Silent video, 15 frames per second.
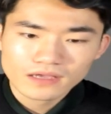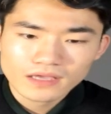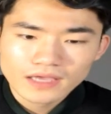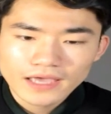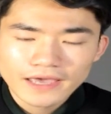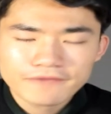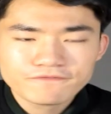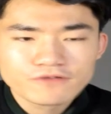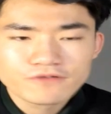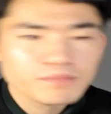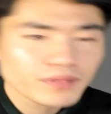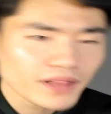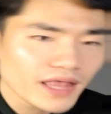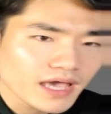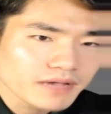And for
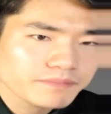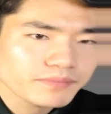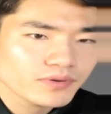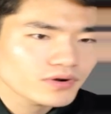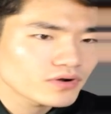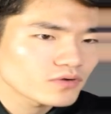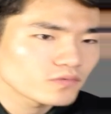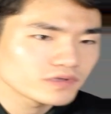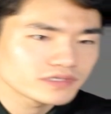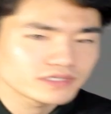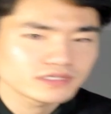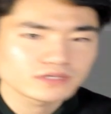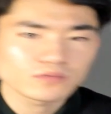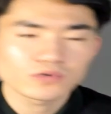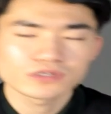Black Pearl,
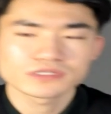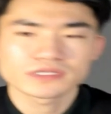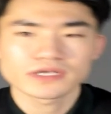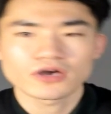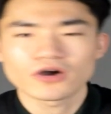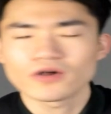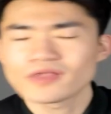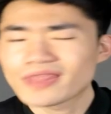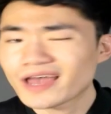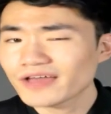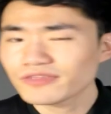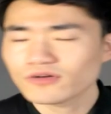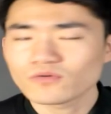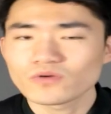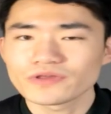which was the
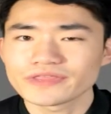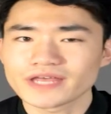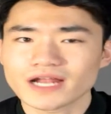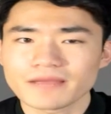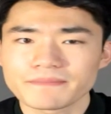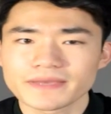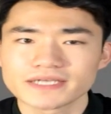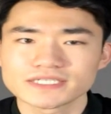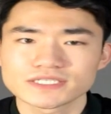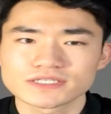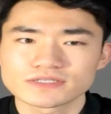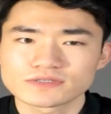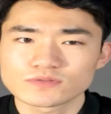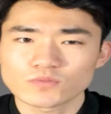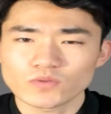another one that I
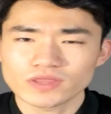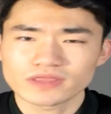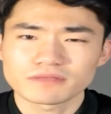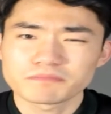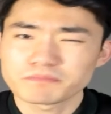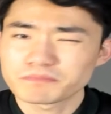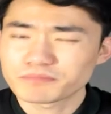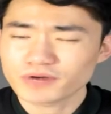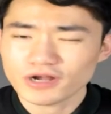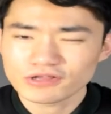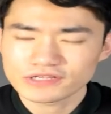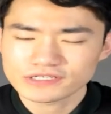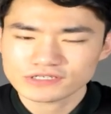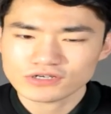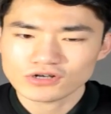mentioned with the
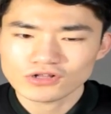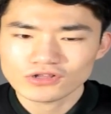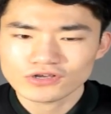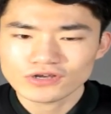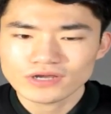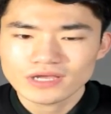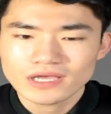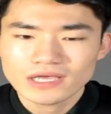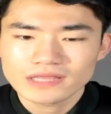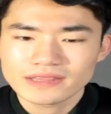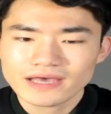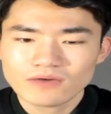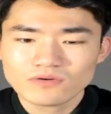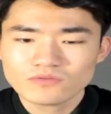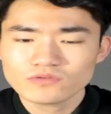brownish color,
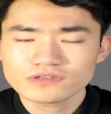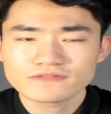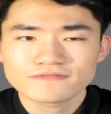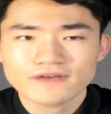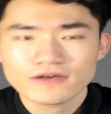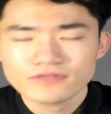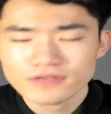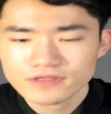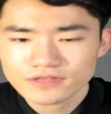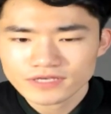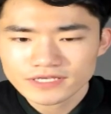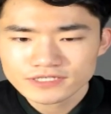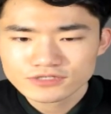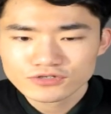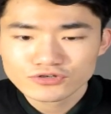that one was found in
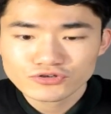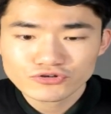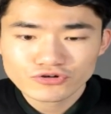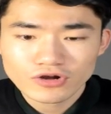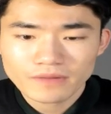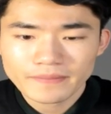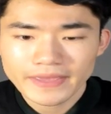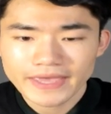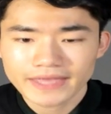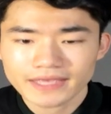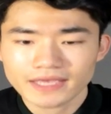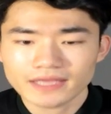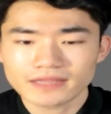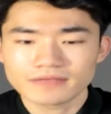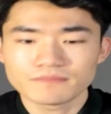the Eastern Europe,
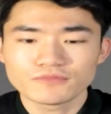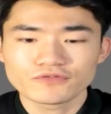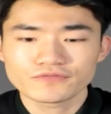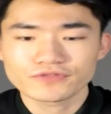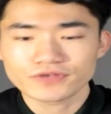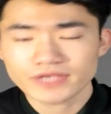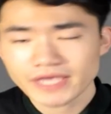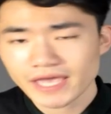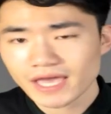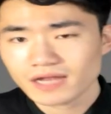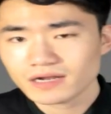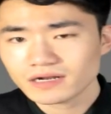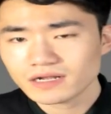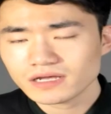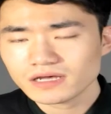and it moved to
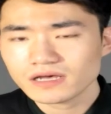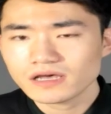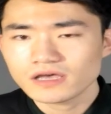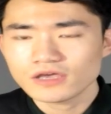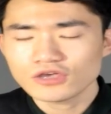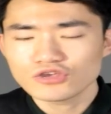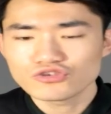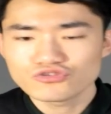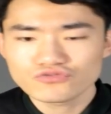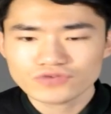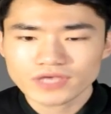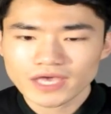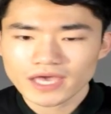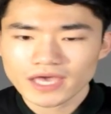Canada, UK,